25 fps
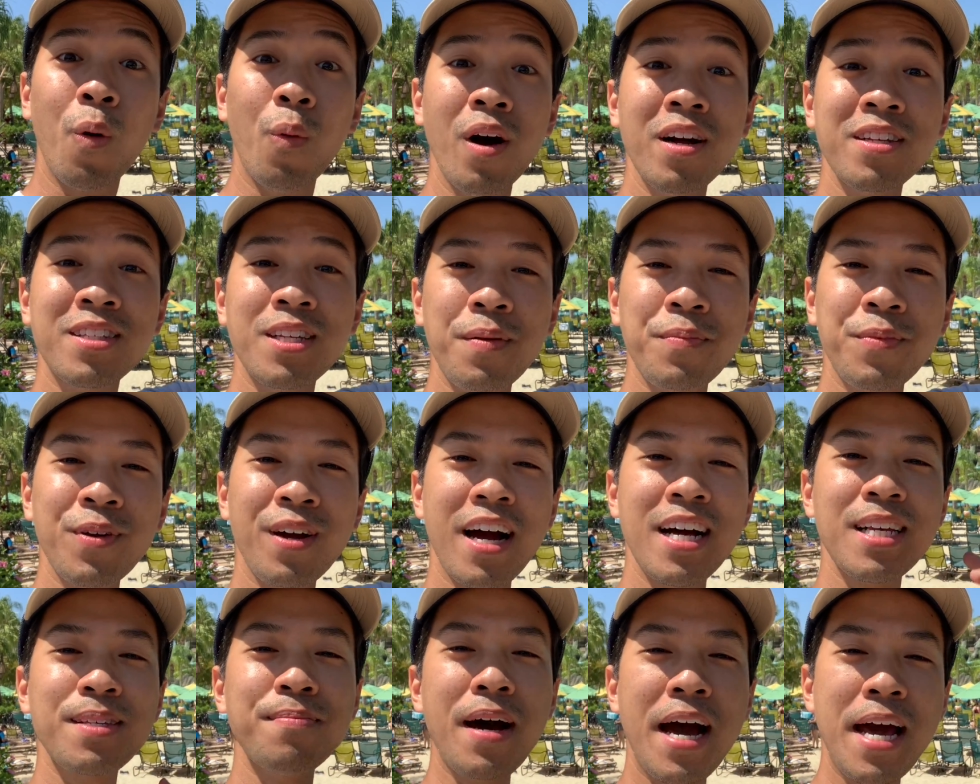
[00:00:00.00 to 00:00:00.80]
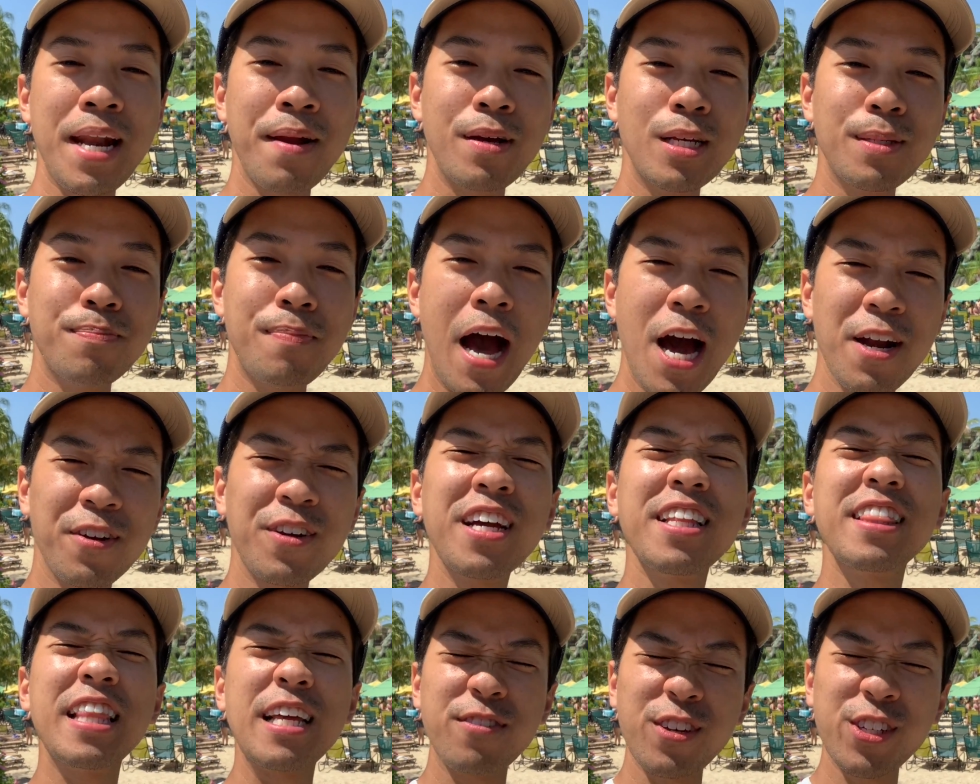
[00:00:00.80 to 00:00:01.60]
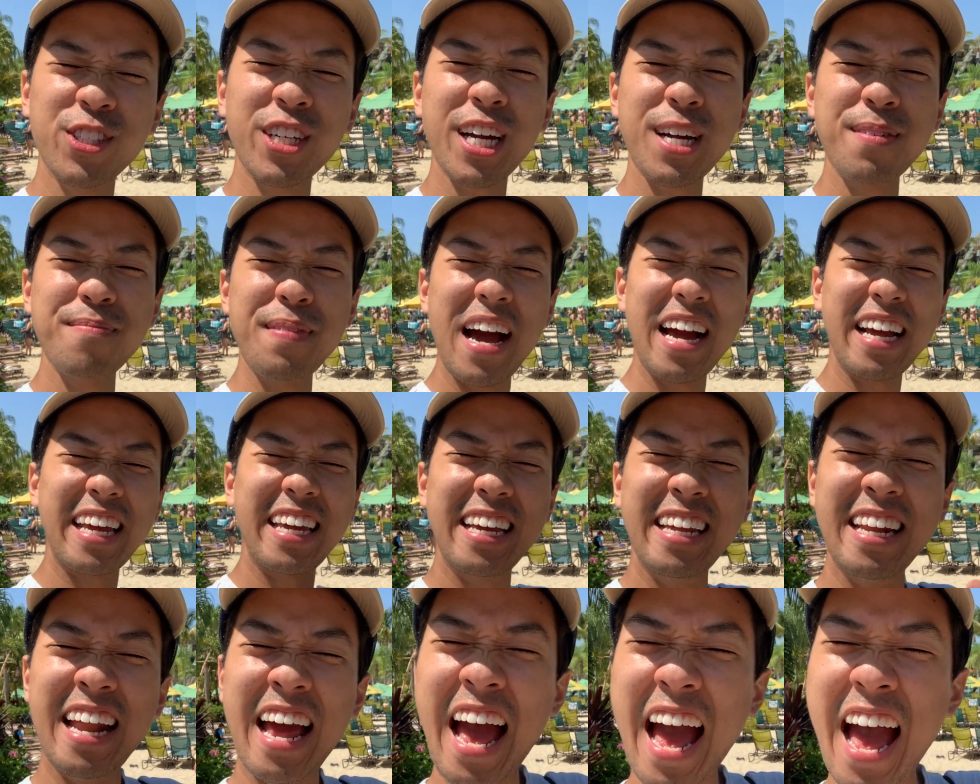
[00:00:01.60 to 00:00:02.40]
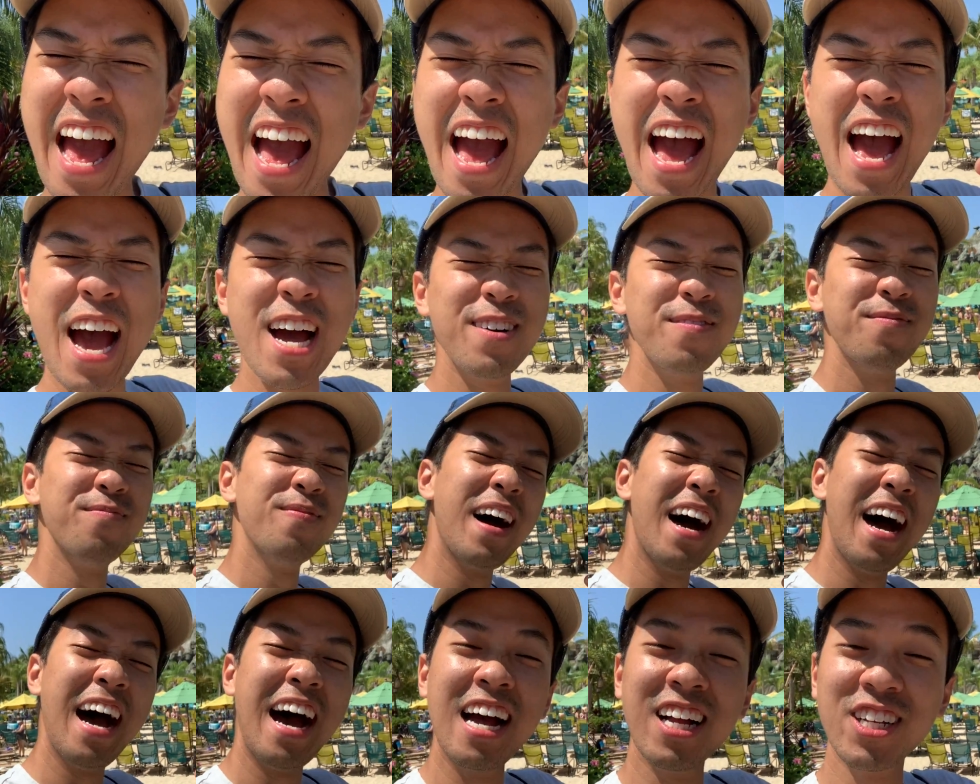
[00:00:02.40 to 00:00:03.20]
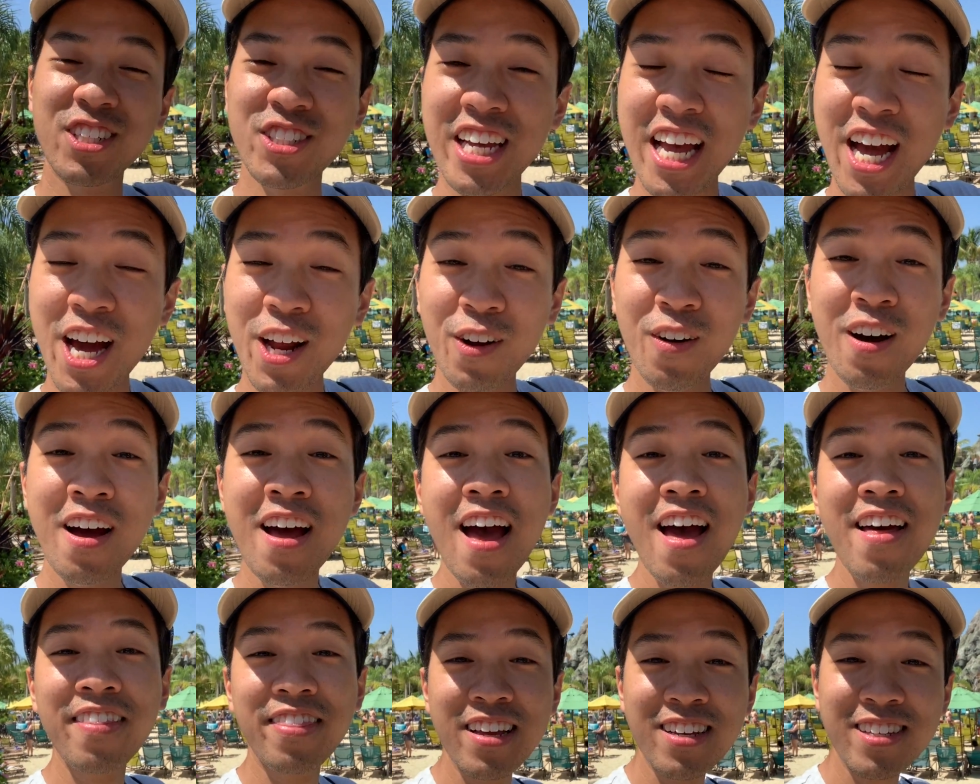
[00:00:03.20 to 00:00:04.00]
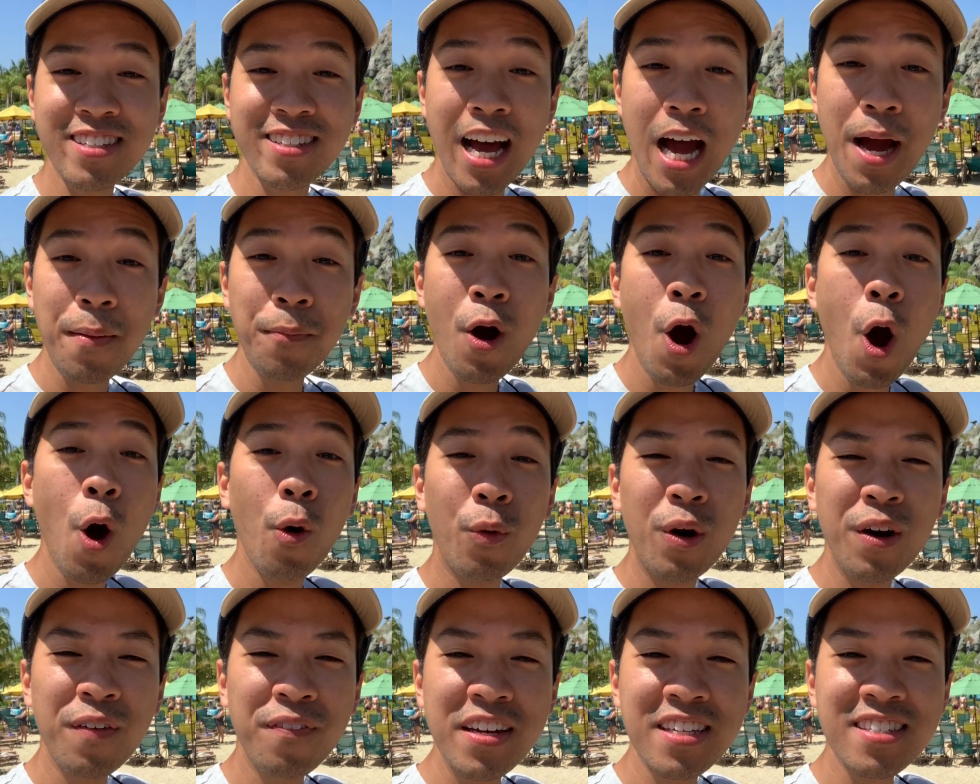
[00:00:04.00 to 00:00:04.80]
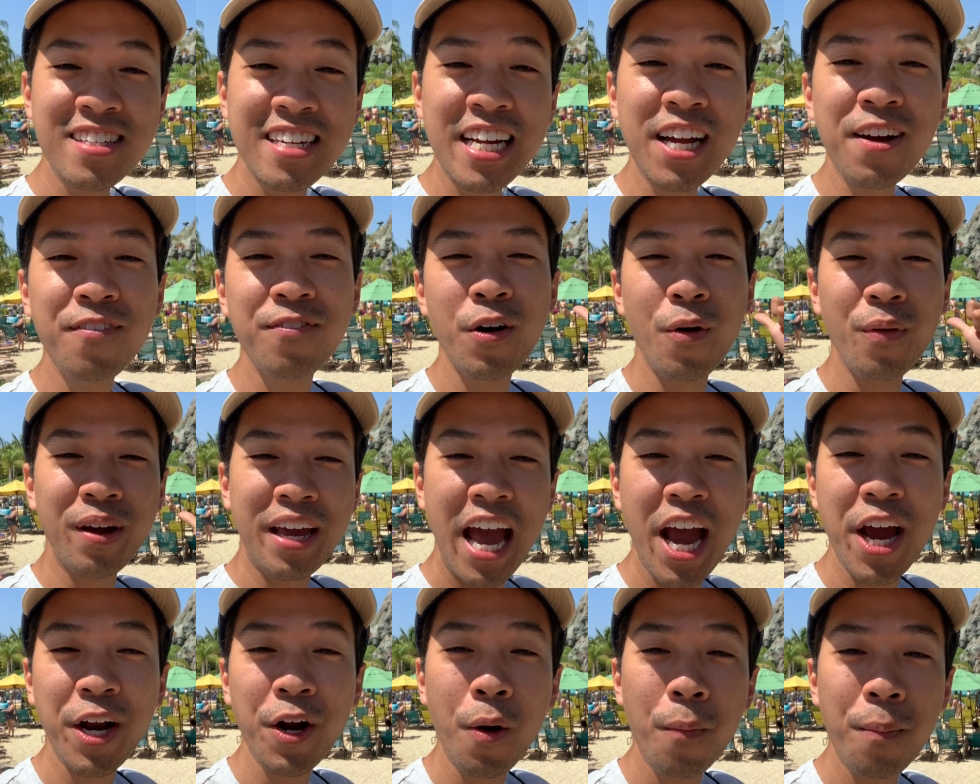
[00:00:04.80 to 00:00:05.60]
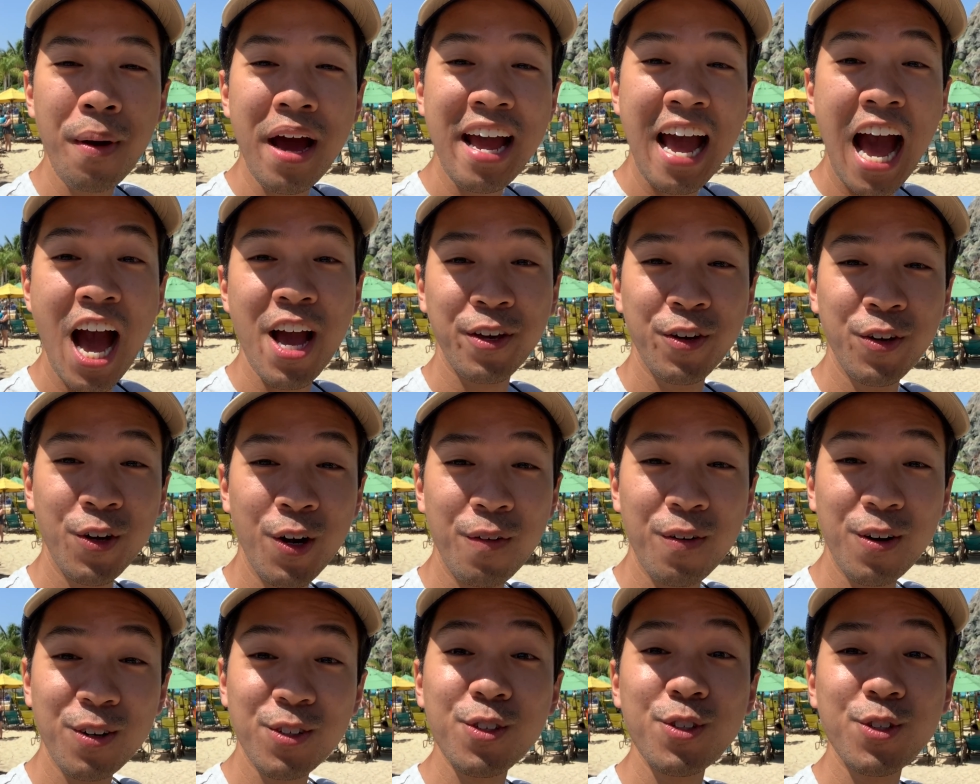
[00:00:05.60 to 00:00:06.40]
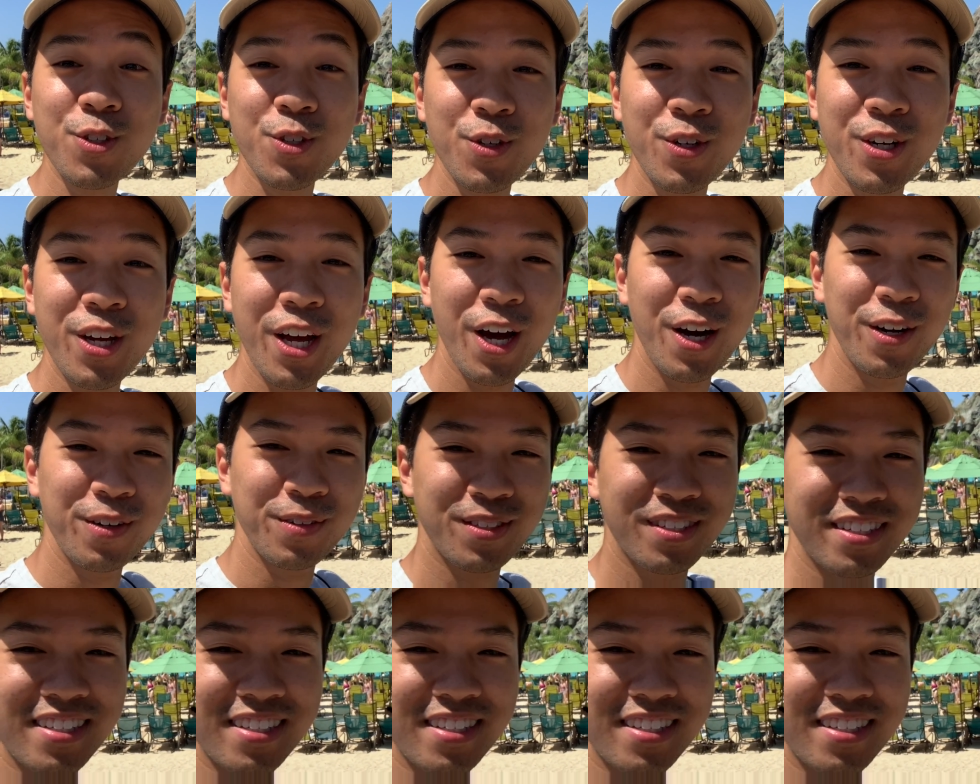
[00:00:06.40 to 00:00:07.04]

What's up, you guys? My name is Patrick and thanks for checking back in at my channel. This time we're visiting Volcano Bay at Universal Studios.